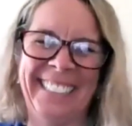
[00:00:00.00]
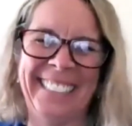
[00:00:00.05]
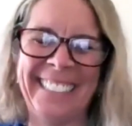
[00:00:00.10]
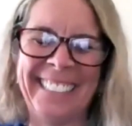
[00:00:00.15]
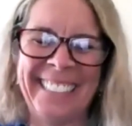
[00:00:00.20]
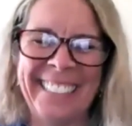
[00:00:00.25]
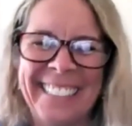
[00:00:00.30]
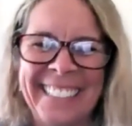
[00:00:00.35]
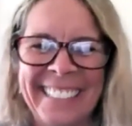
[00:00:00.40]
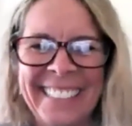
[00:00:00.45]

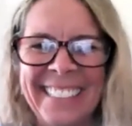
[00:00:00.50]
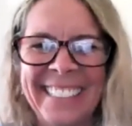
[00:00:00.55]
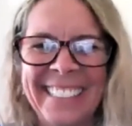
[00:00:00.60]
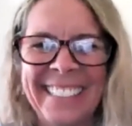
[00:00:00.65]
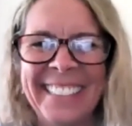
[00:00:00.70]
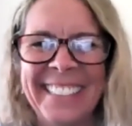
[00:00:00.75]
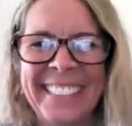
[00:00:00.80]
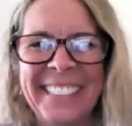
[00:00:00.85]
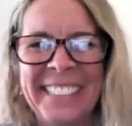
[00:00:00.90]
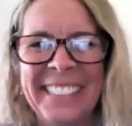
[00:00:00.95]
Nice you
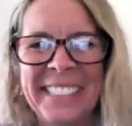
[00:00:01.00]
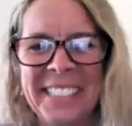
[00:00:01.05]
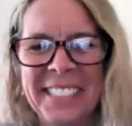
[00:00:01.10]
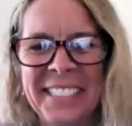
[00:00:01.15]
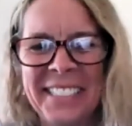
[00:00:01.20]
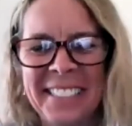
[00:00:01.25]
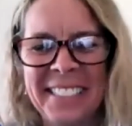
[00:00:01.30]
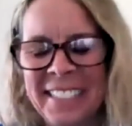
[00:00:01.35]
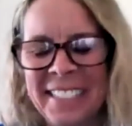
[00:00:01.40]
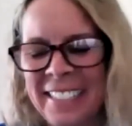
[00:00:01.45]
did.
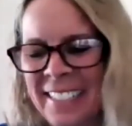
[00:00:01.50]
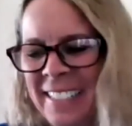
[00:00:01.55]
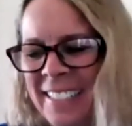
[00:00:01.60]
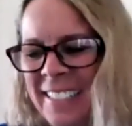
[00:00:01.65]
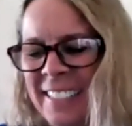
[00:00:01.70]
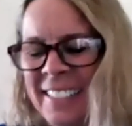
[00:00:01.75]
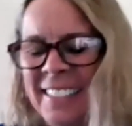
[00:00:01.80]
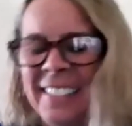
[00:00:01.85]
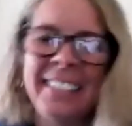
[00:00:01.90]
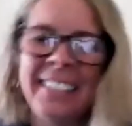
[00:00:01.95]
So
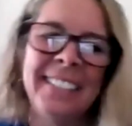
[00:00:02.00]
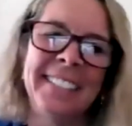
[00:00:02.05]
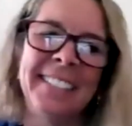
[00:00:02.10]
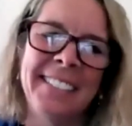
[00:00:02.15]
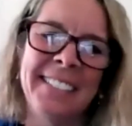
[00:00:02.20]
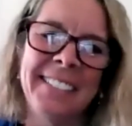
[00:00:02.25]
the